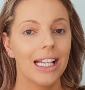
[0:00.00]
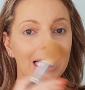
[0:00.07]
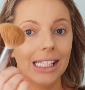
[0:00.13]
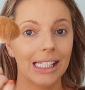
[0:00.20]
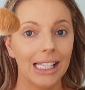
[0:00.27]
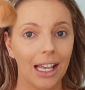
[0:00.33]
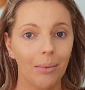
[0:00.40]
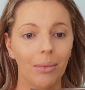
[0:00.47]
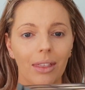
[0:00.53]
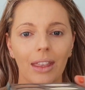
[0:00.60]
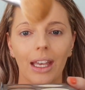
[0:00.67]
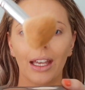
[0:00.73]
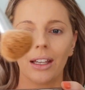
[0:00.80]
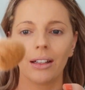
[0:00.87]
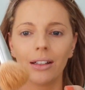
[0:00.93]
Same
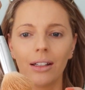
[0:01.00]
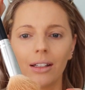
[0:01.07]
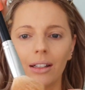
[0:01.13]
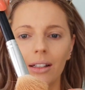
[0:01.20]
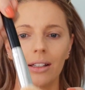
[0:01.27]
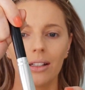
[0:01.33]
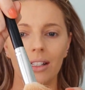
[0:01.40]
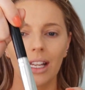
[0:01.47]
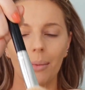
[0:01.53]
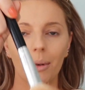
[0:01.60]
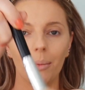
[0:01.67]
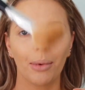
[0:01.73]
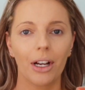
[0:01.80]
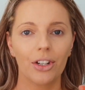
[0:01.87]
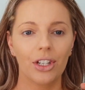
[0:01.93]
thing, dabbing
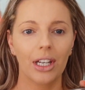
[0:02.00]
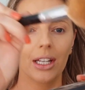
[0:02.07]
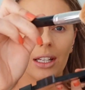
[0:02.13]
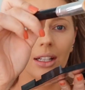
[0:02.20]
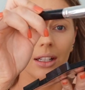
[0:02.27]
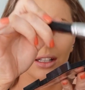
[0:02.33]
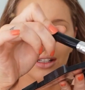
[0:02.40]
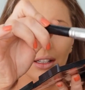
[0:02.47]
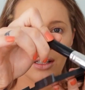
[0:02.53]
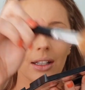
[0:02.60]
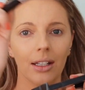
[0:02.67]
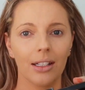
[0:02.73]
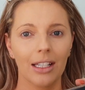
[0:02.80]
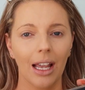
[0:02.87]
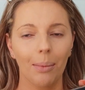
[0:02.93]
brush in,
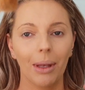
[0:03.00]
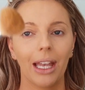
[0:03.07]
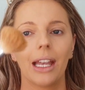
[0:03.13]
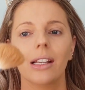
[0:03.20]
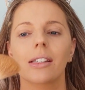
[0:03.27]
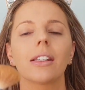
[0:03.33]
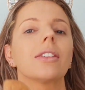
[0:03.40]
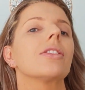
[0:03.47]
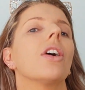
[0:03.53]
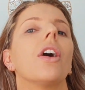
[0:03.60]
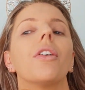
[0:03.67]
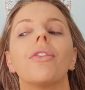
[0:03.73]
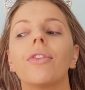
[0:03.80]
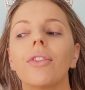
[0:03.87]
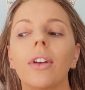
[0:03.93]
tapping excess
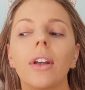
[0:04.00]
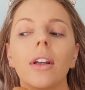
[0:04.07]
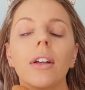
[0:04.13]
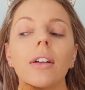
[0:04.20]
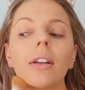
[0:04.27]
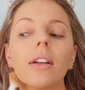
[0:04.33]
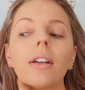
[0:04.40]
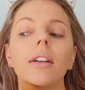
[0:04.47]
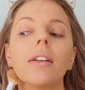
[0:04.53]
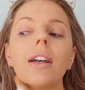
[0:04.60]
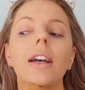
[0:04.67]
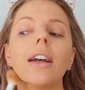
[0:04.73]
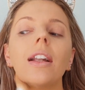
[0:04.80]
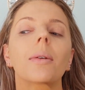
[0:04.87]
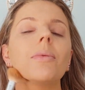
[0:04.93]
off,
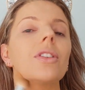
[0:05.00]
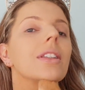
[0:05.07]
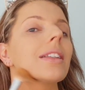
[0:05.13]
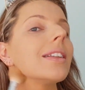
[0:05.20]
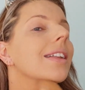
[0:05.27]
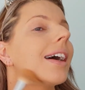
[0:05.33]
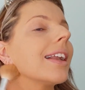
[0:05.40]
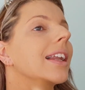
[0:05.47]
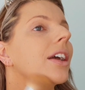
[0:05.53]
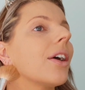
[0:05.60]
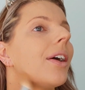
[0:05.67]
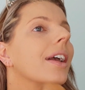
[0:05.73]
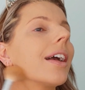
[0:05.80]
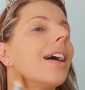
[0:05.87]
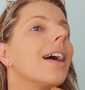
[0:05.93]
and I'm just lightly
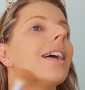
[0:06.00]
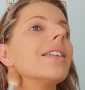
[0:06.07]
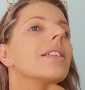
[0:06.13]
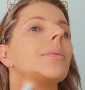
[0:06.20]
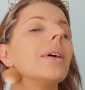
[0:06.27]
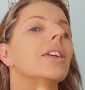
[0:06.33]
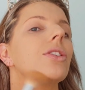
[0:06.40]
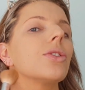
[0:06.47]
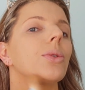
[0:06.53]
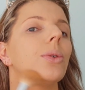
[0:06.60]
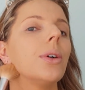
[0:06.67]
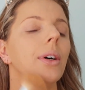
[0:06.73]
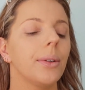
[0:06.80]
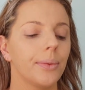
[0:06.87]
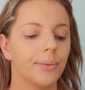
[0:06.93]
going under my
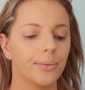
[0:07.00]
jaw,